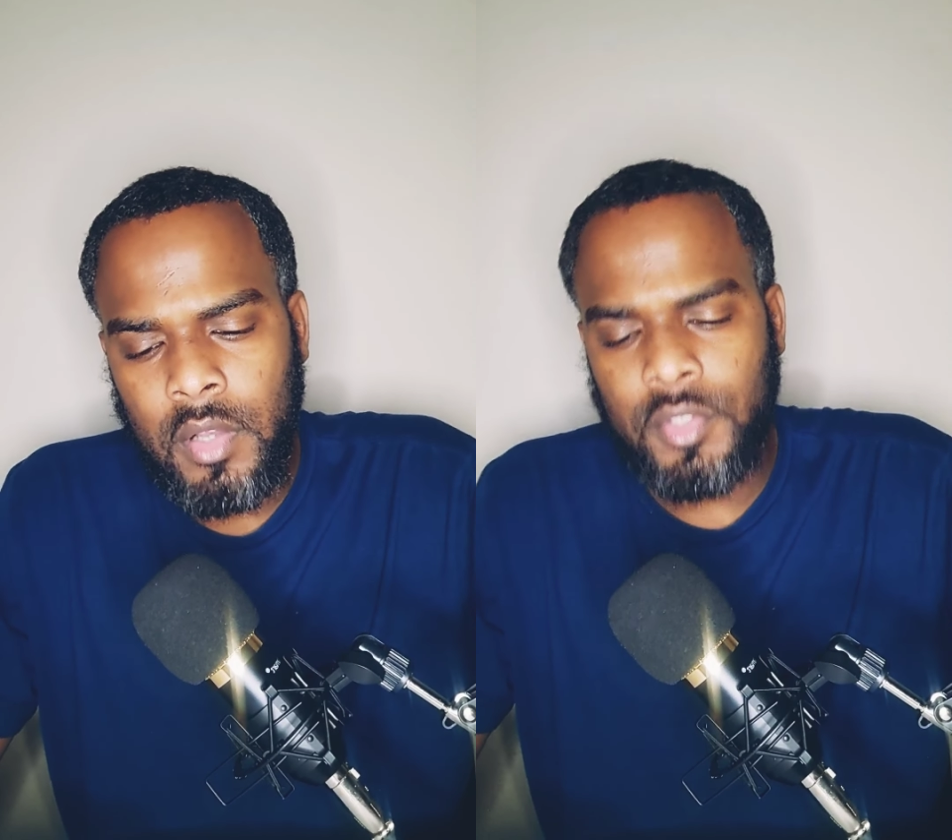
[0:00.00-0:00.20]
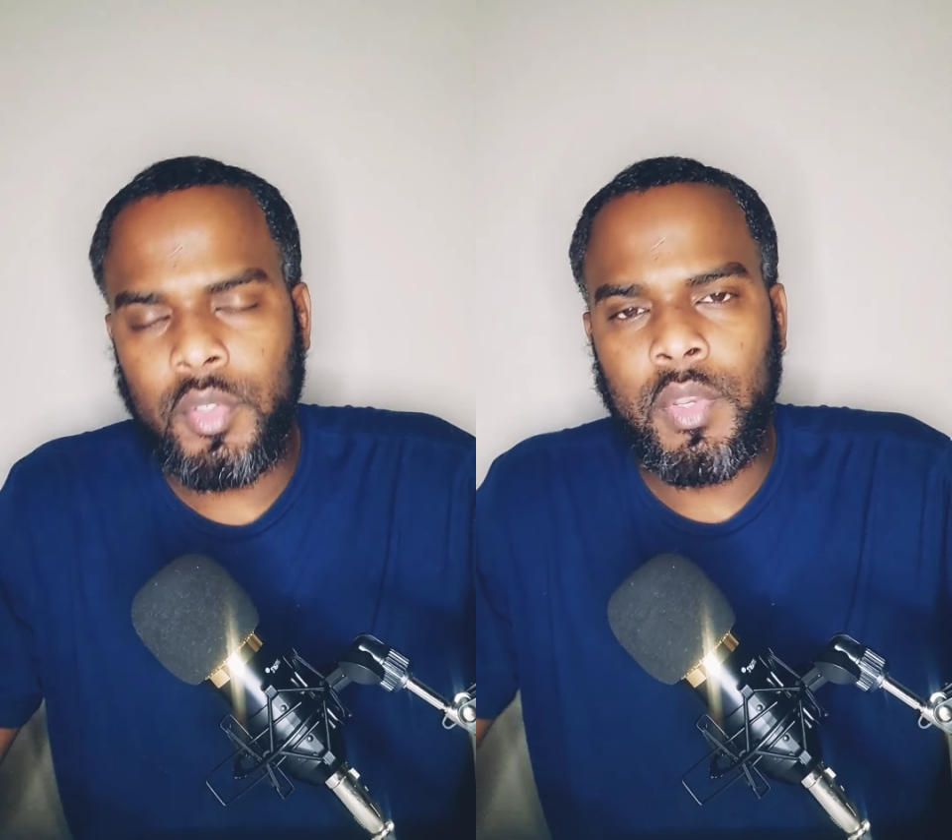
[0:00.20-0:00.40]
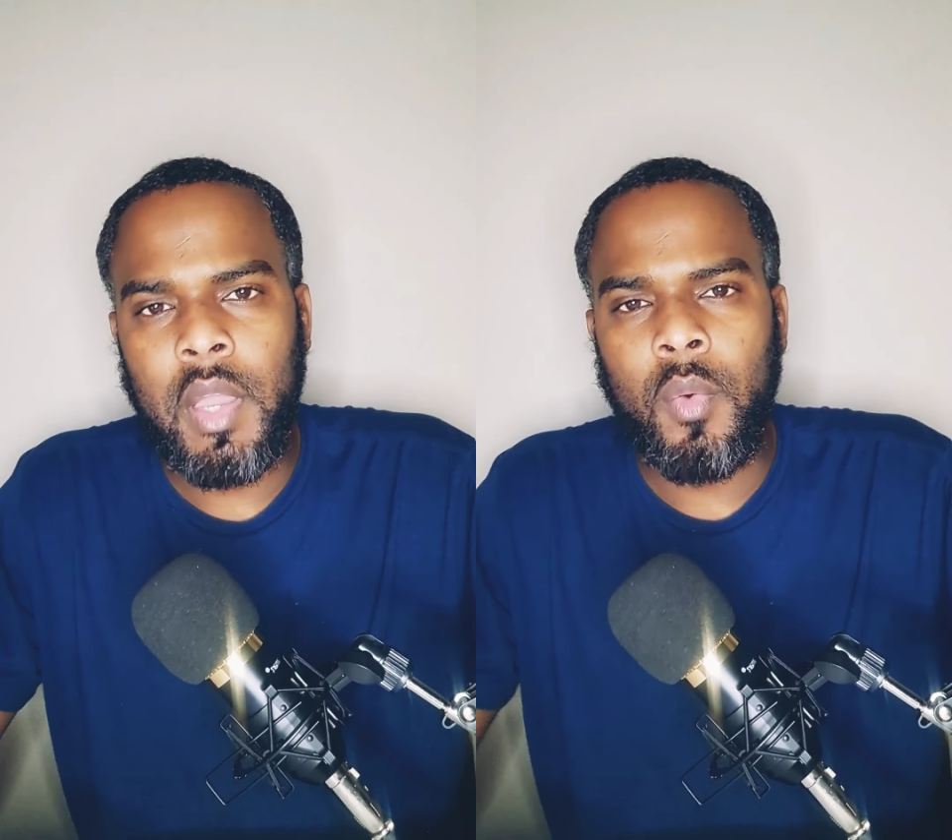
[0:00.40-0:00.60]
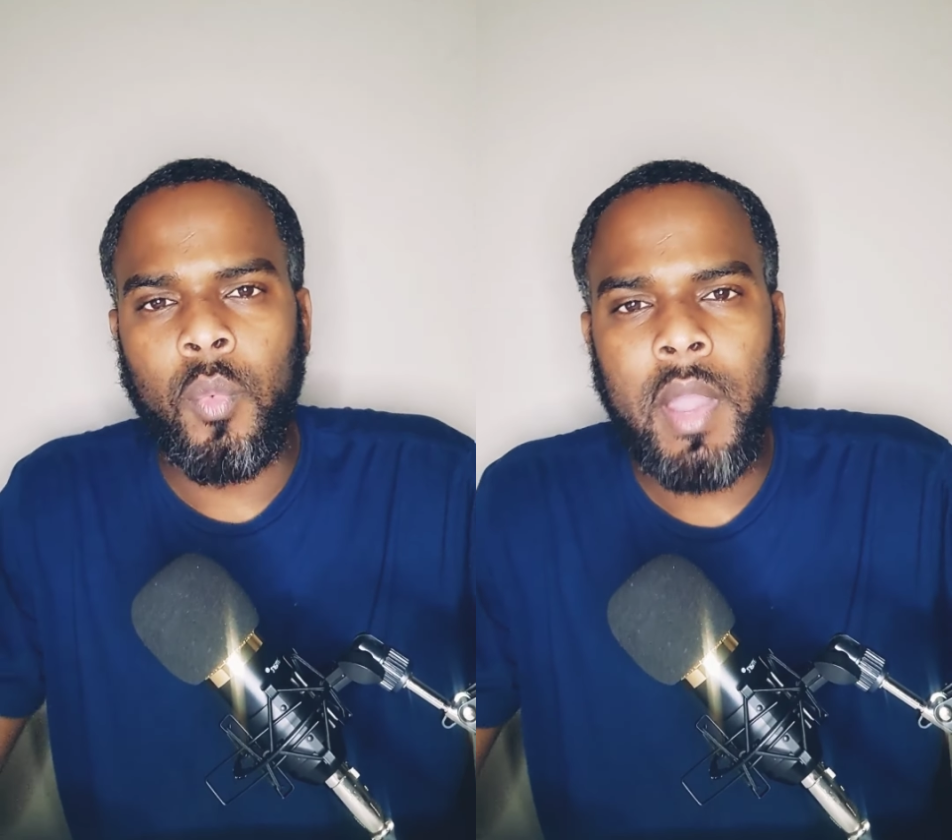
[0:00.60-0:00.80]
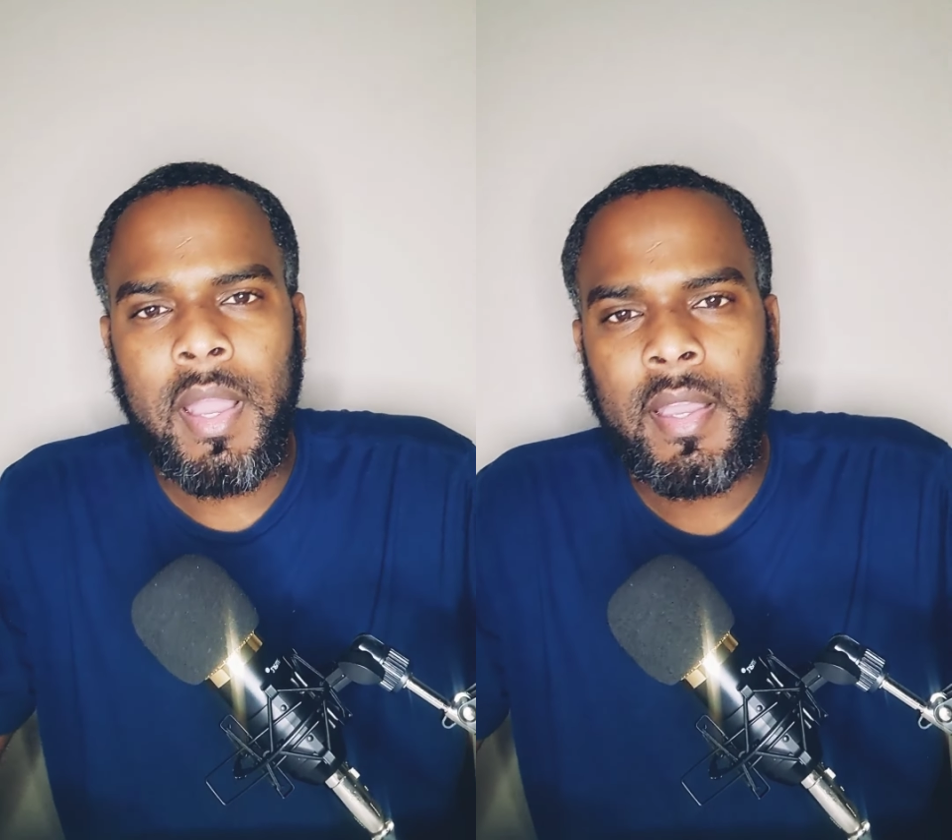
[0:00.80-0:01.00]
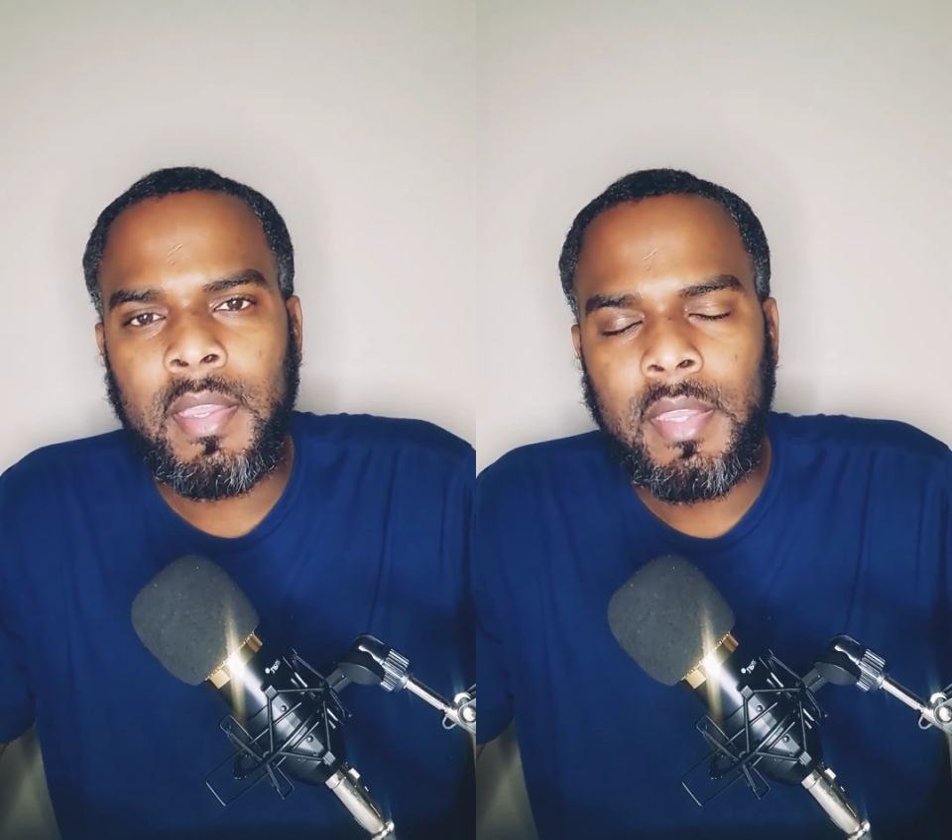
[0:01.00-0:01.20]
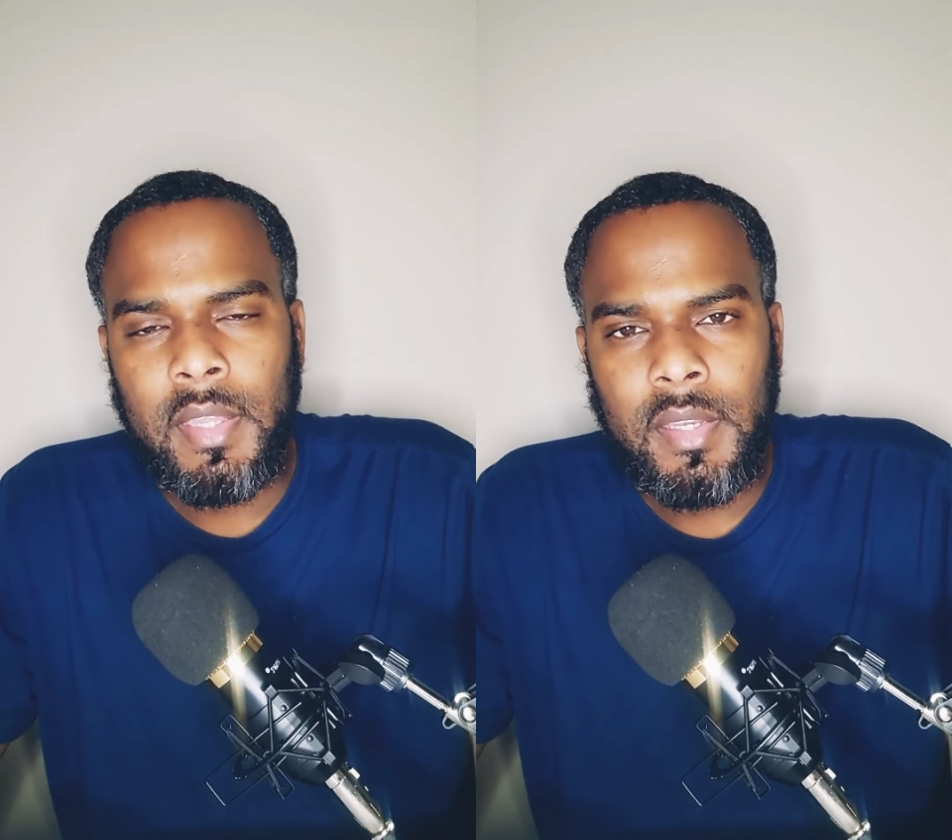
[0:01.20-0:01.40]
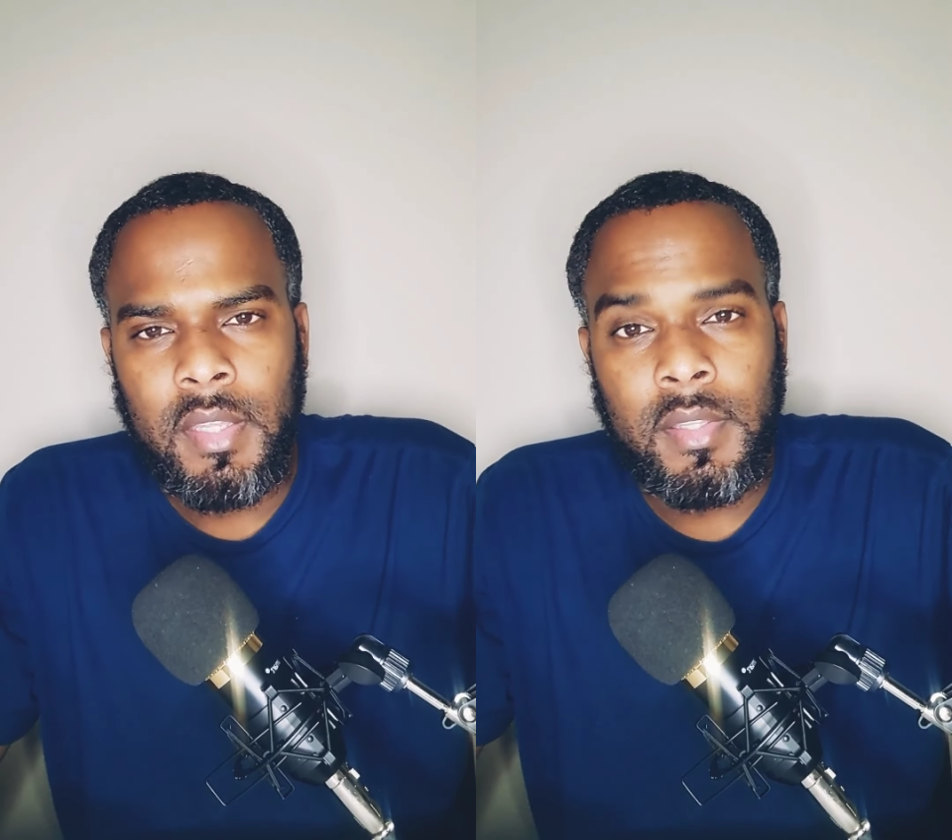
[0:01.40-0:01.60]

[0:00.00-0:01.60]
So now, why did